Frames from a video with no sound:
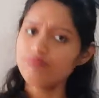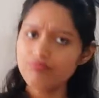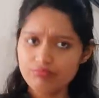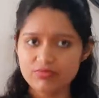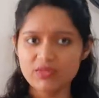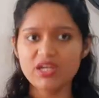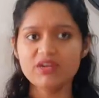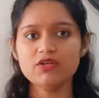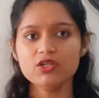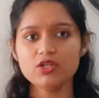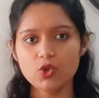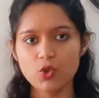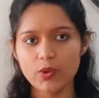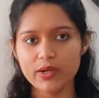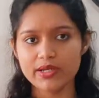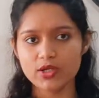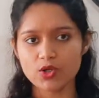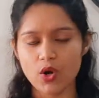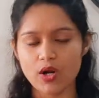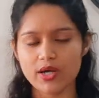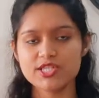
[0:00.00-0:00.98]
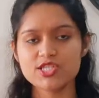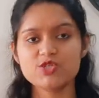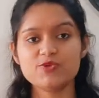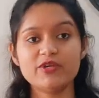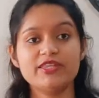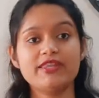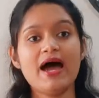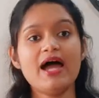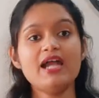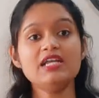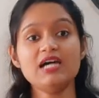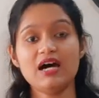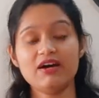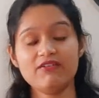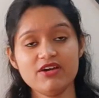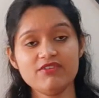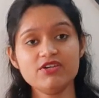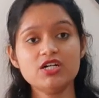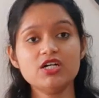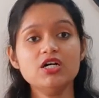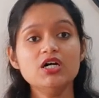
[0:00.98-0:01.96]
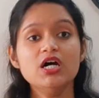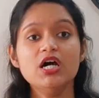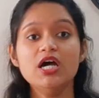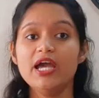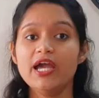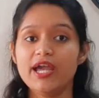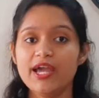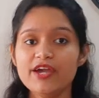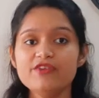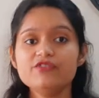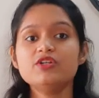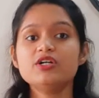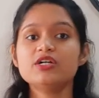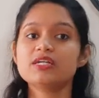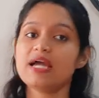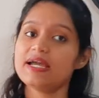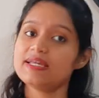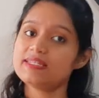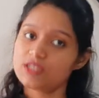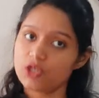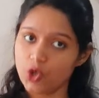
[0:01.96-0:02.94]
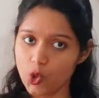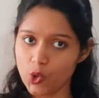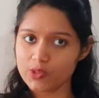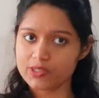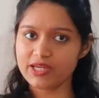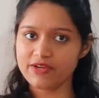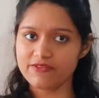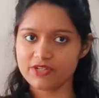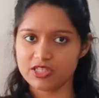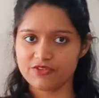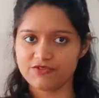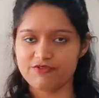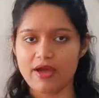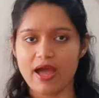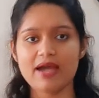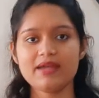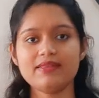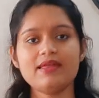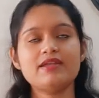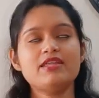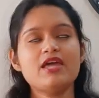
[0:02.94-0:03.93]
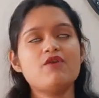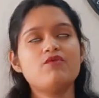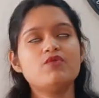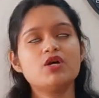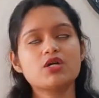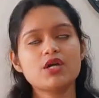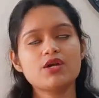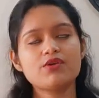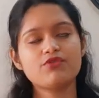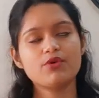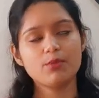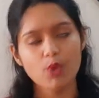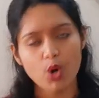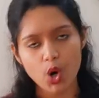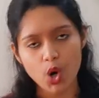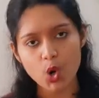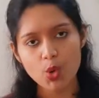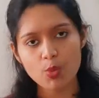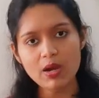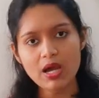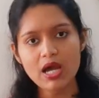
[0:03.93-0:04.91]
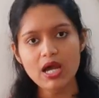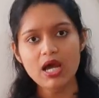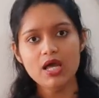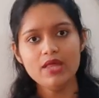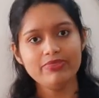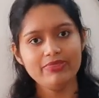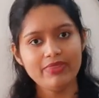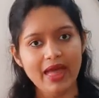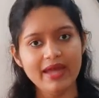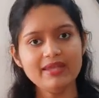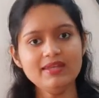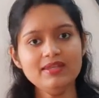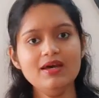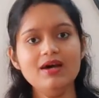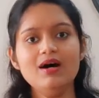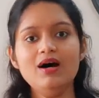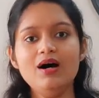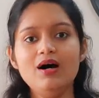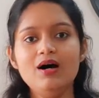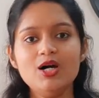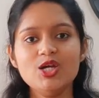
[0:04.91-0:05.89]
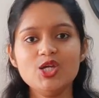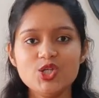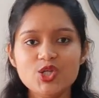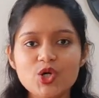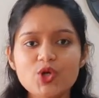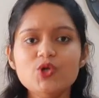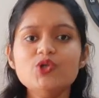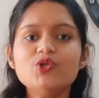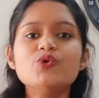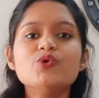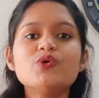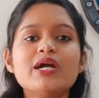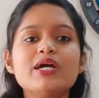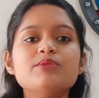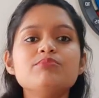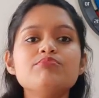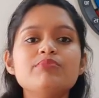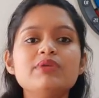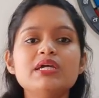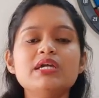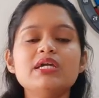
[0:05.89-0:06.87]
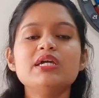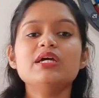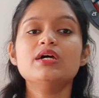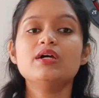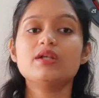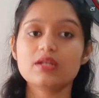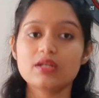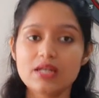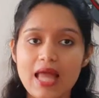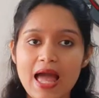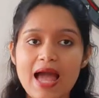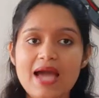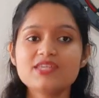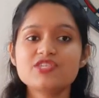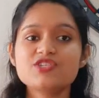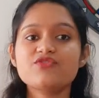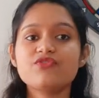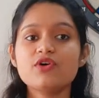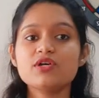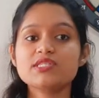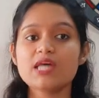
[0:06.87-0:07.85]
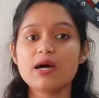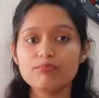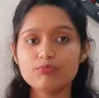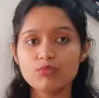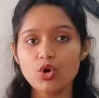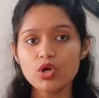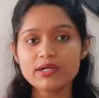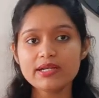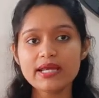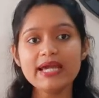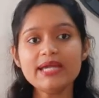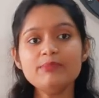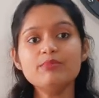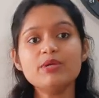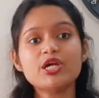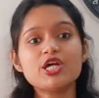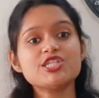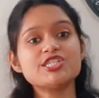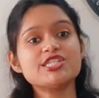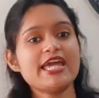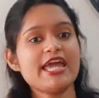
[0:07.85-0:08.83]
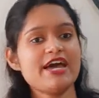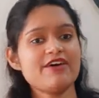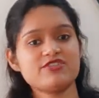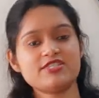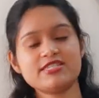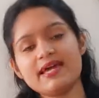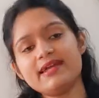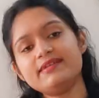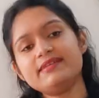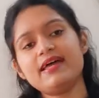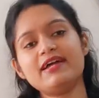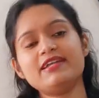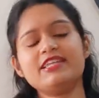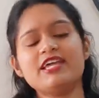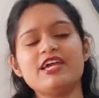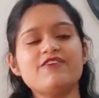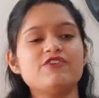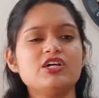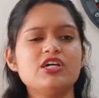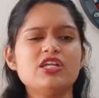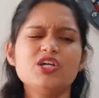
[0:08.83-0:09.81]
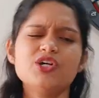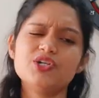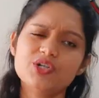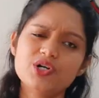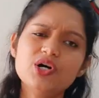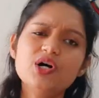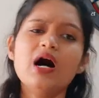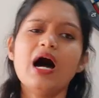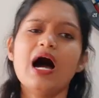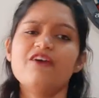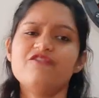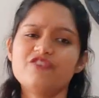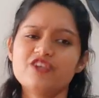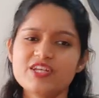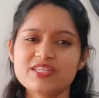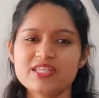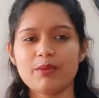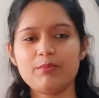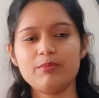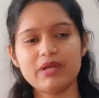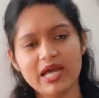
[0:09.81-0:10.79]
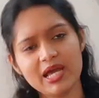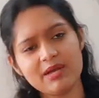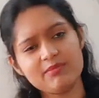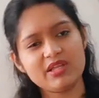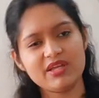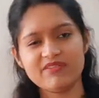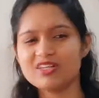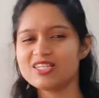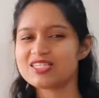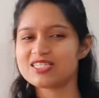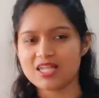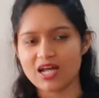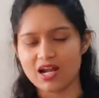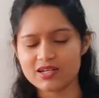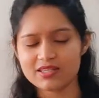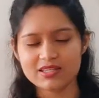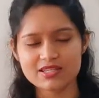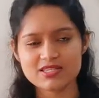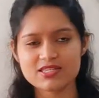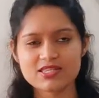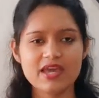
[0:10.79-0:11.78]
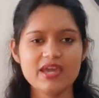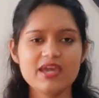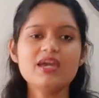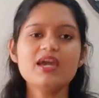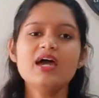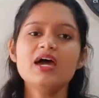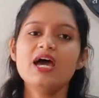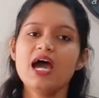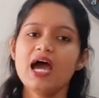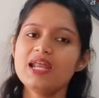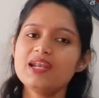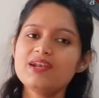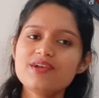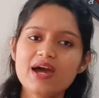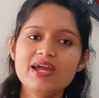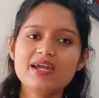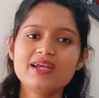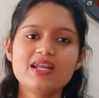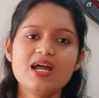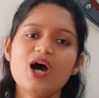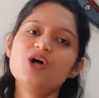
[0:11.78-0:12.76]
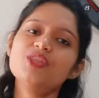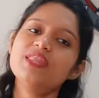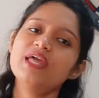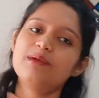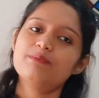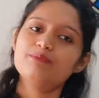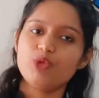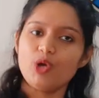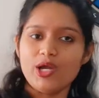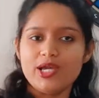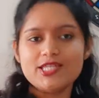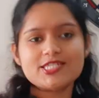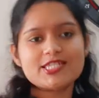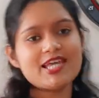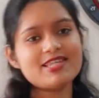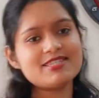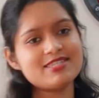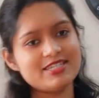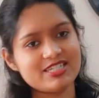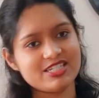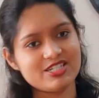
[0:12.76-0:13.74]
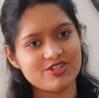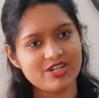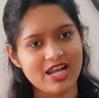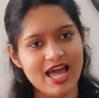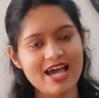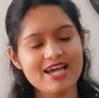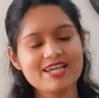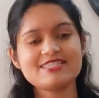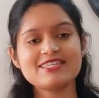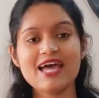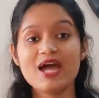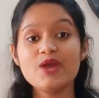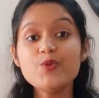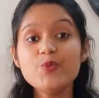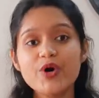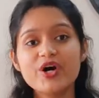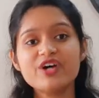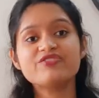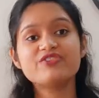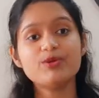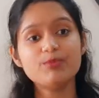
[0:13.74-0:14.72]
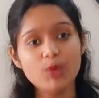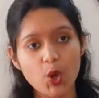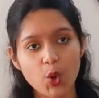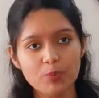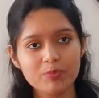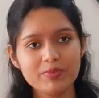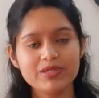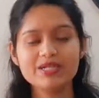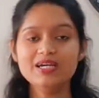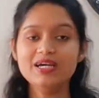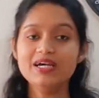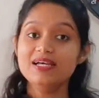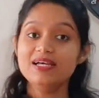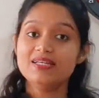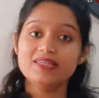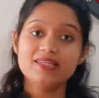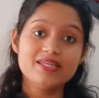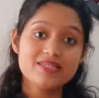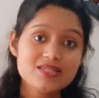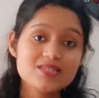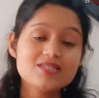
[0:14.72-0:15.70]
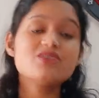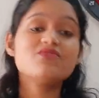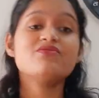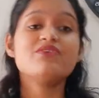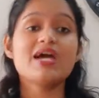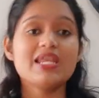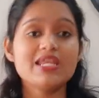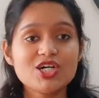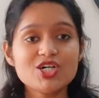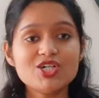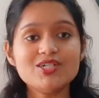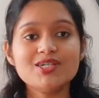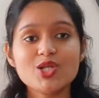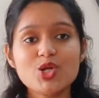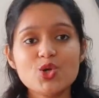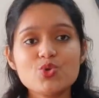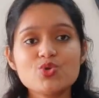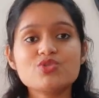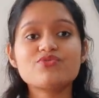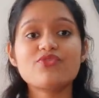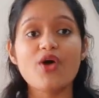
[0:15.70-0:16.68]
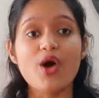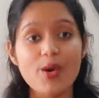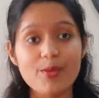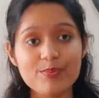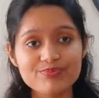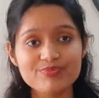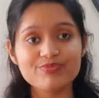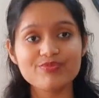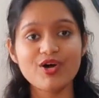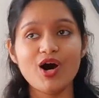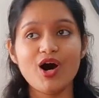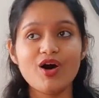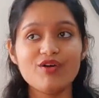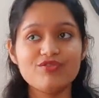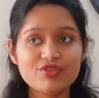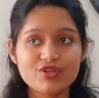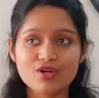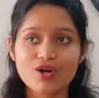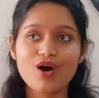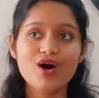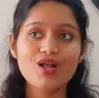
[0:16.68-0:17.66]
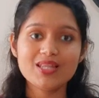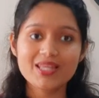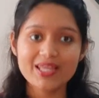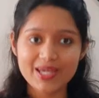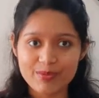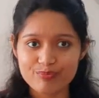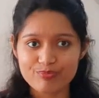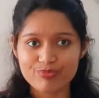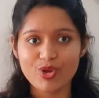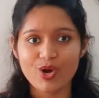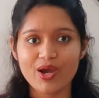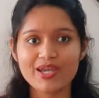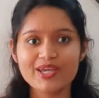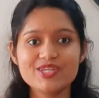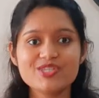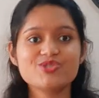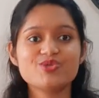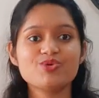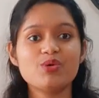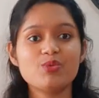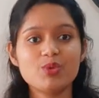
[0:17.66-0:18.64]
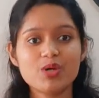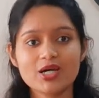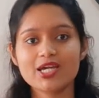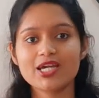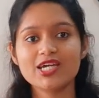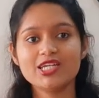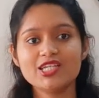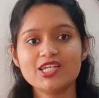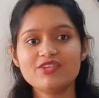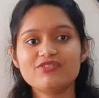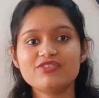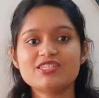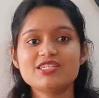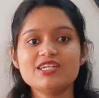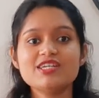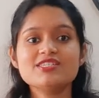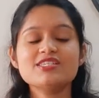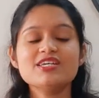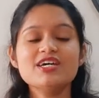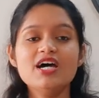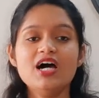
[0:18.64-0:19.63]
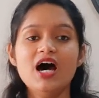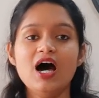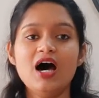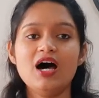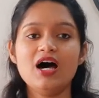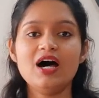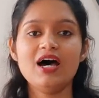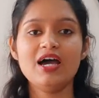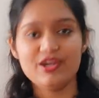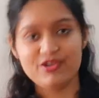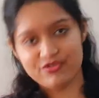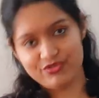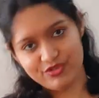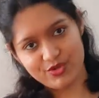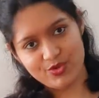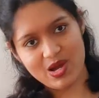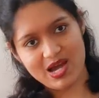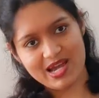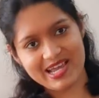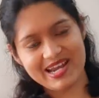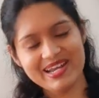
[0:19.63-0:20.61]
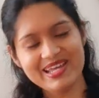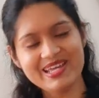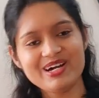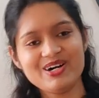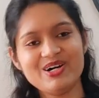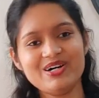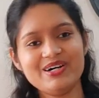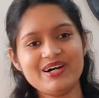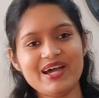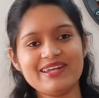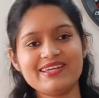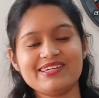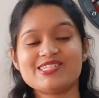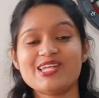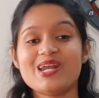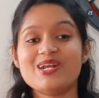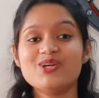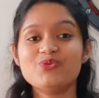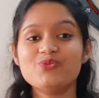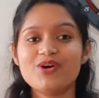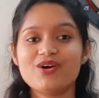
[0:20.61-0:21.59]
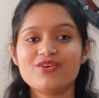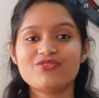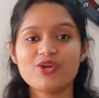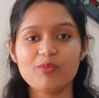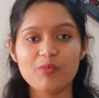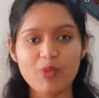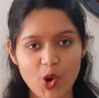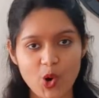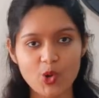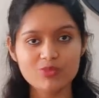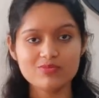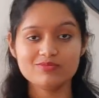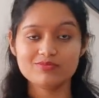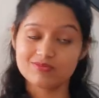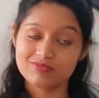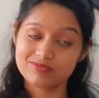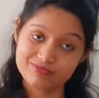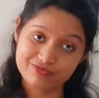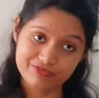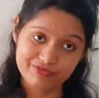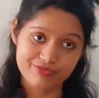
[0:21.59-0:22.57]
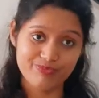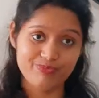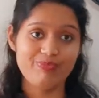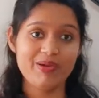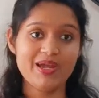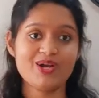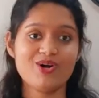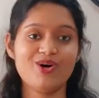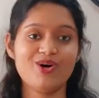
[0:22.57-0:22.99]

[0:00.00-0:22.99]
They will go in accordance with that. However, if the clients are okay with the fact that they are working from home, then, you know, you can be relaxed for some more time because they have said that they will, you know, after some time, they will start this thing. And right now, the employees can sit and relax and work from home. This is a very good news from for all the employees who are working in Infosys. If you are getting an extended work from home, big